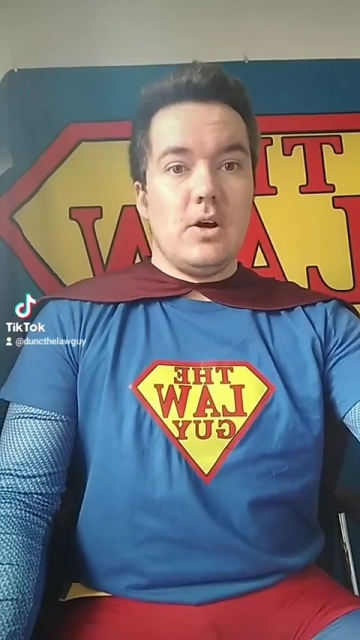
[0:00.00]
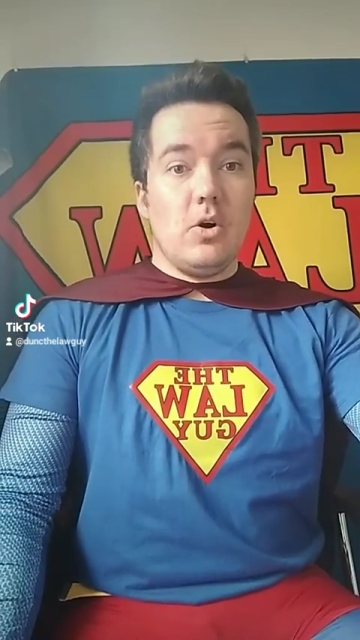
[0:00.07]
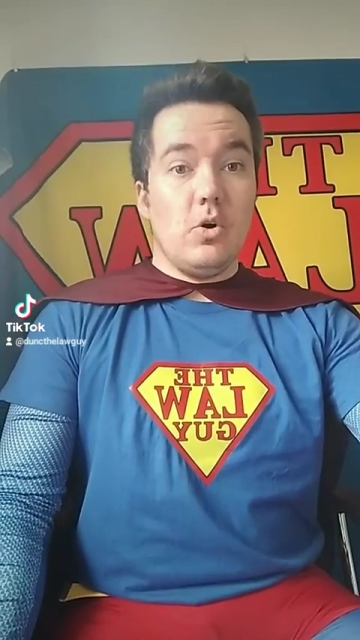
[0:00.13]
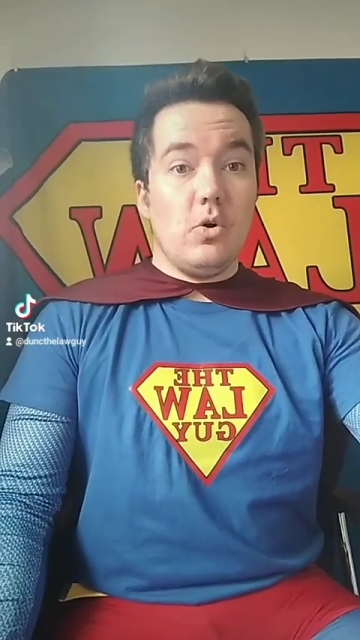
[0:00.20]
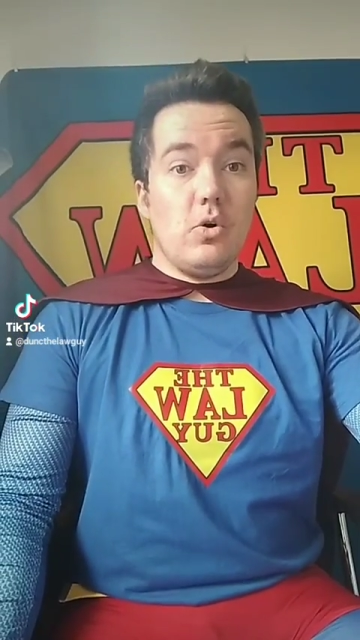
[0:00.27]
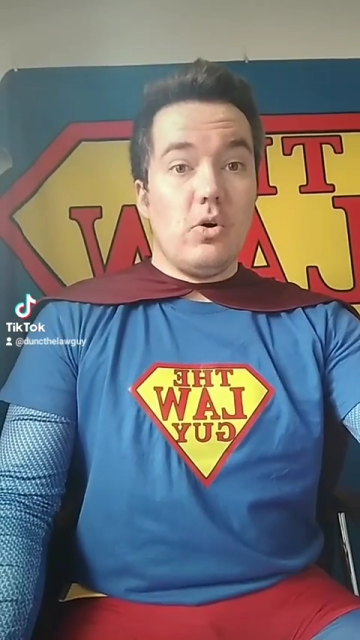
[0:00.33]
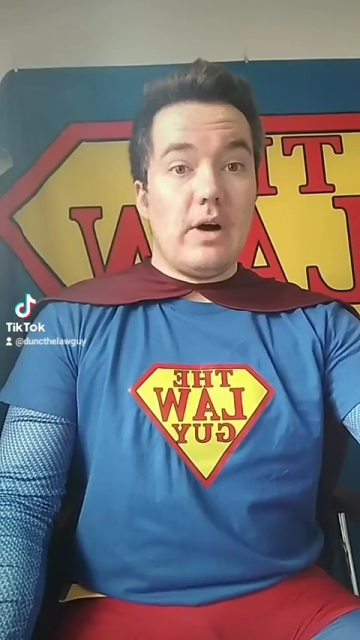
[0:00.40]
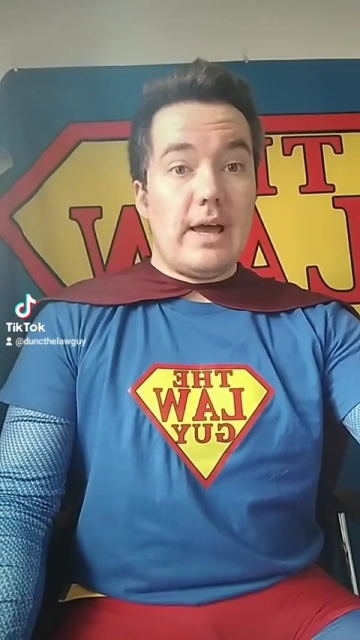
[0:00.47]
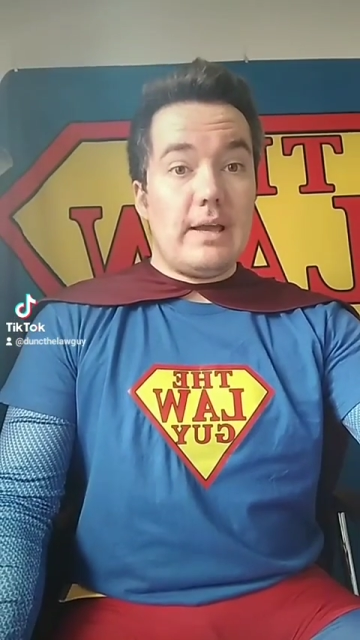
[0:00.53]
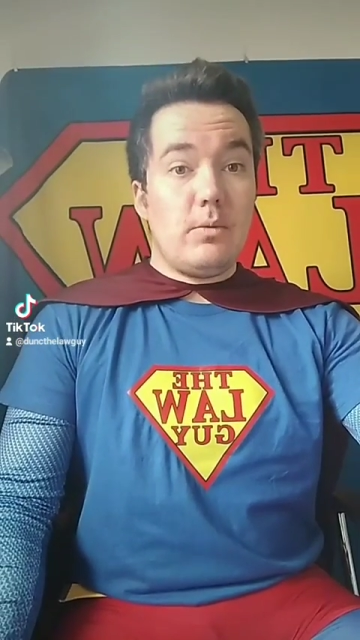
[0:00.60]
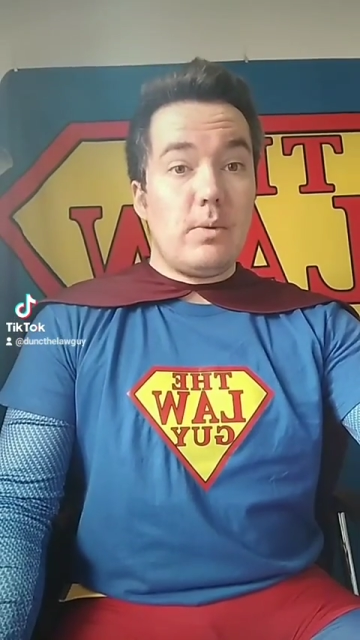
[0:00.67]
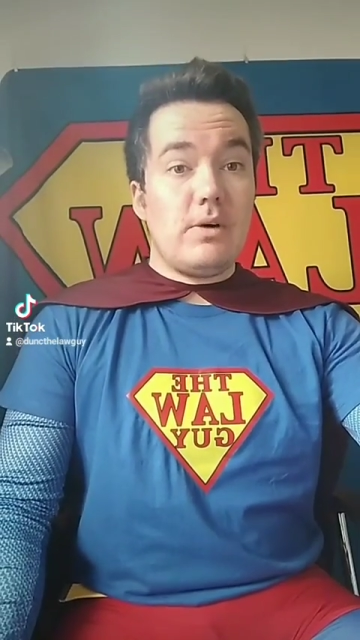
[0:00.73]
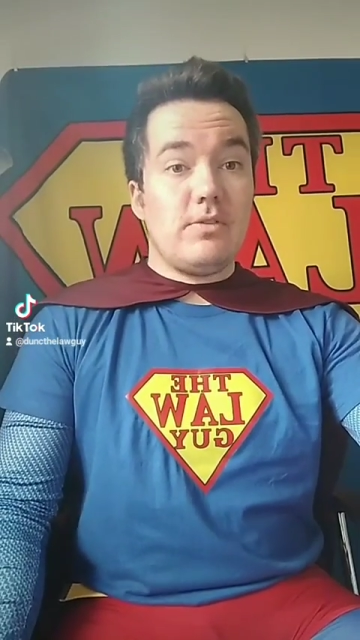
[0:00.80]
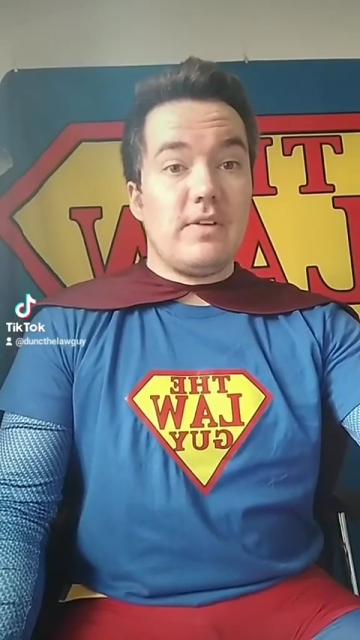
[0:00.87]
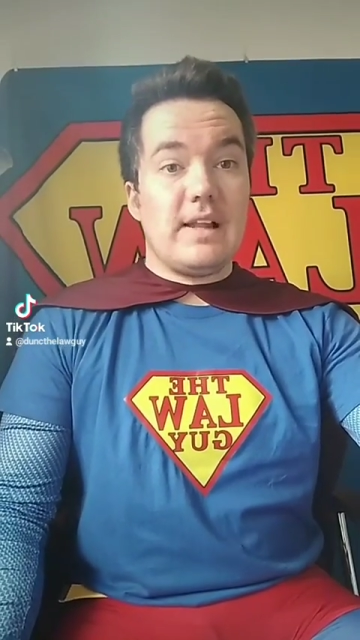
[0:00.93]
or a
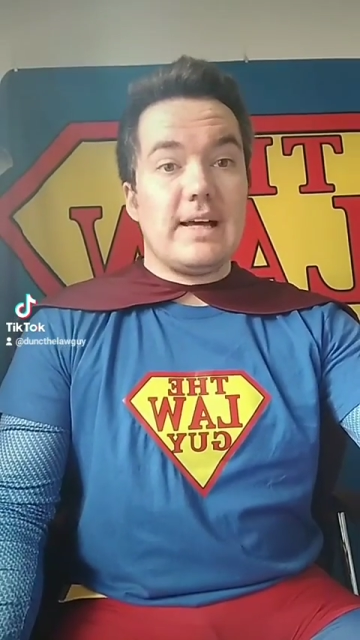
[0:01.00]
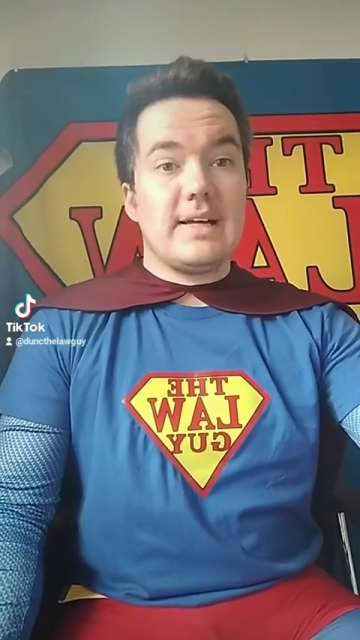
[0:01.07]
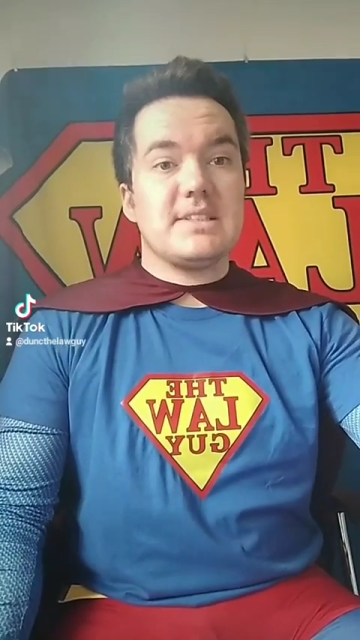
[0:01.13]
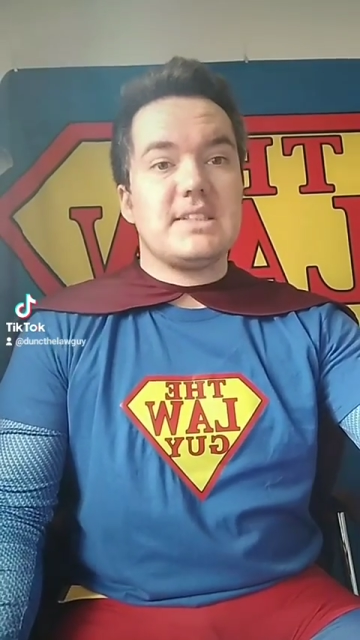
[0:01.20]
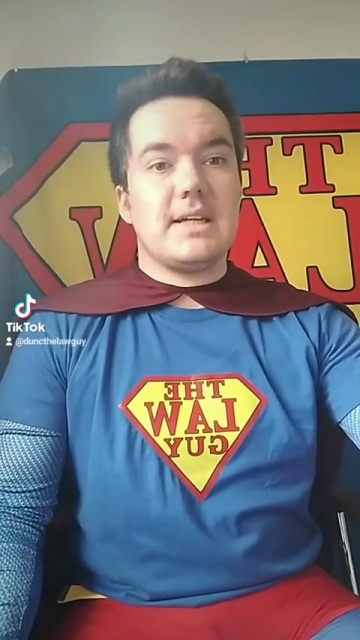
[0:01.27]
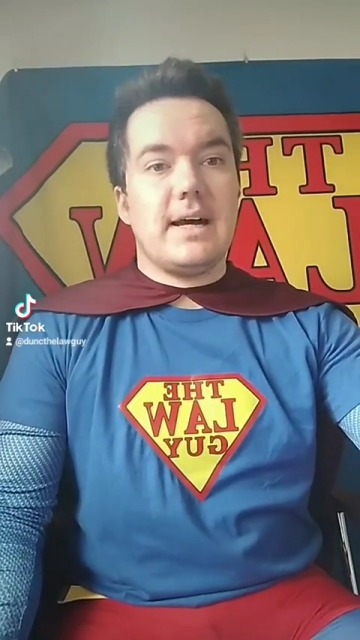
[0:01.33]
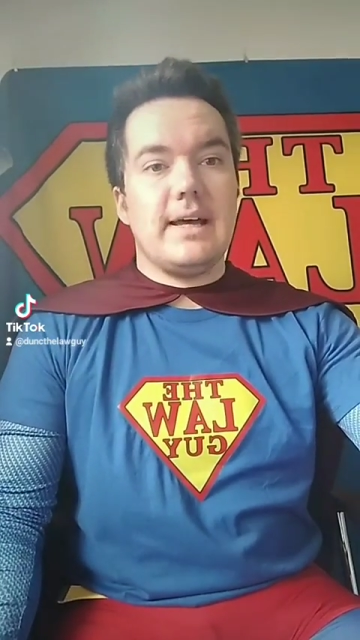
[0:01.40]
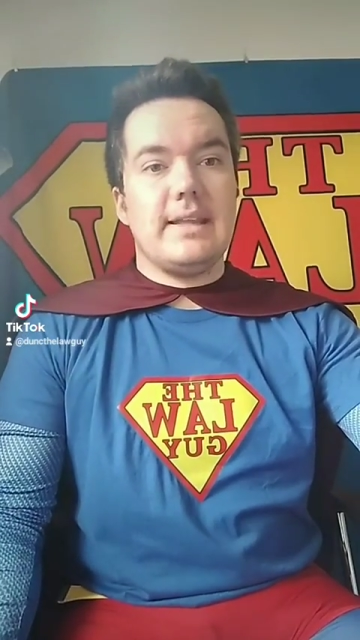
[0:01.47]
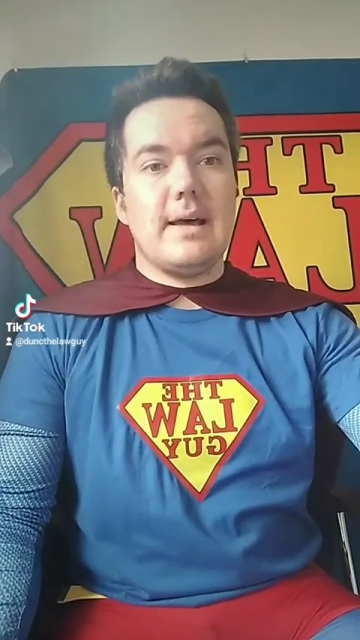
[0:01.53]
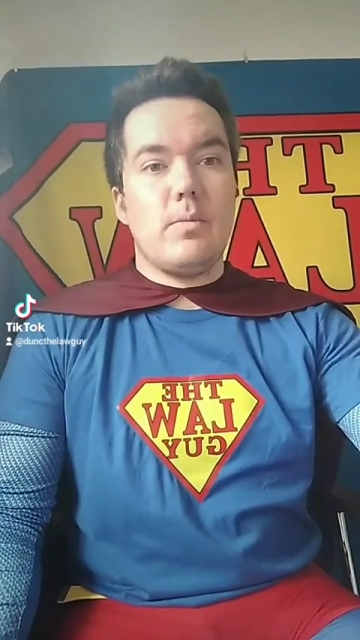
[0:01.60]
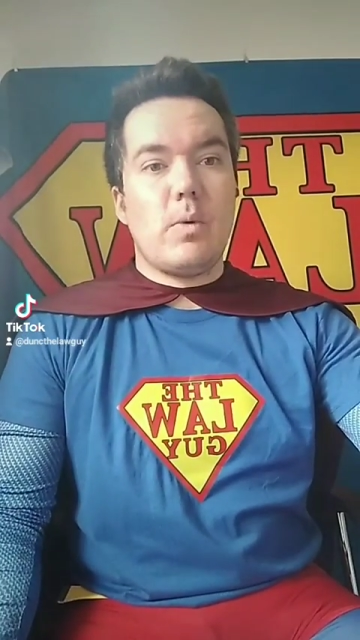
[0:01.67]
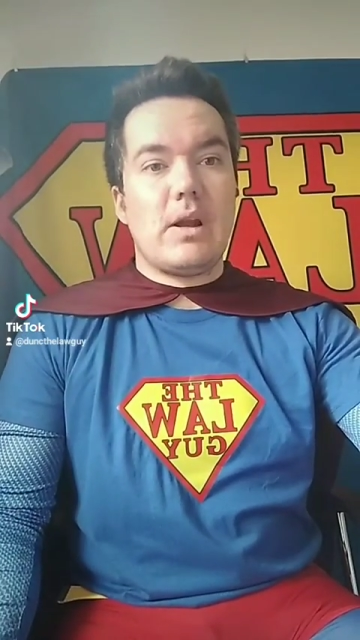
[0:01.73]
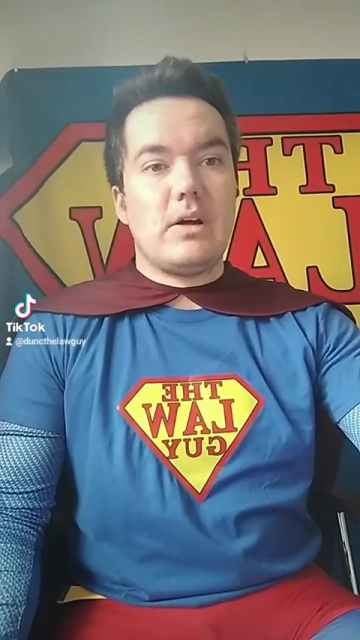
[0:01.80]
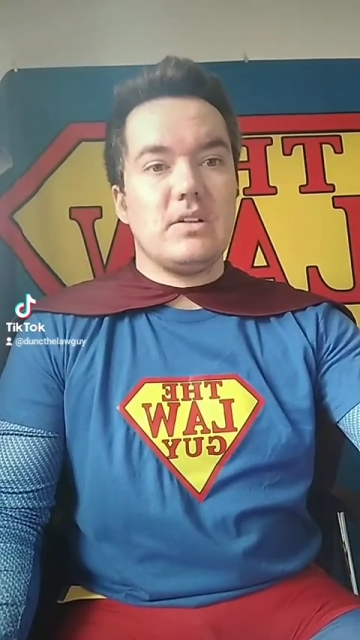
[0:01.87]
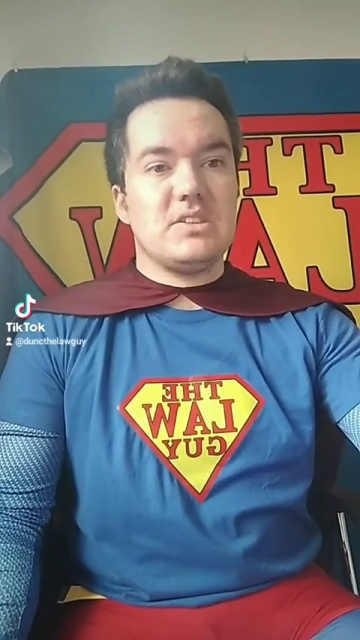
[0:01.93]
willful act. I then
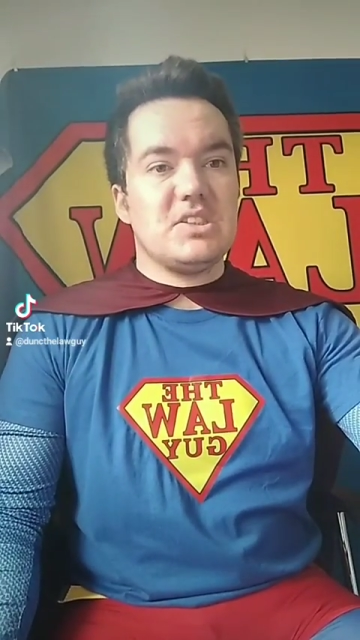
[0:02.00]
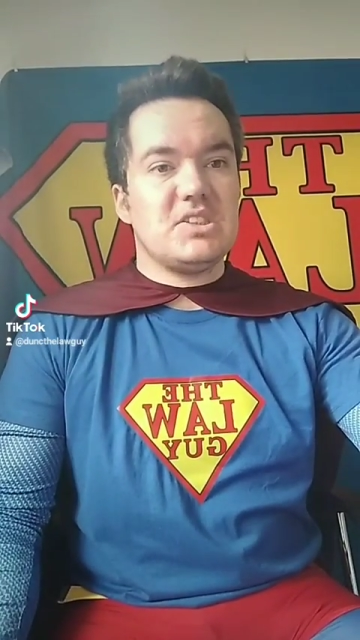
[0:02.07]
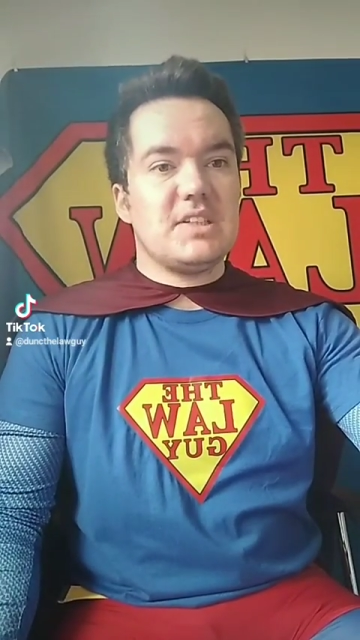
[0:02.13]
went on to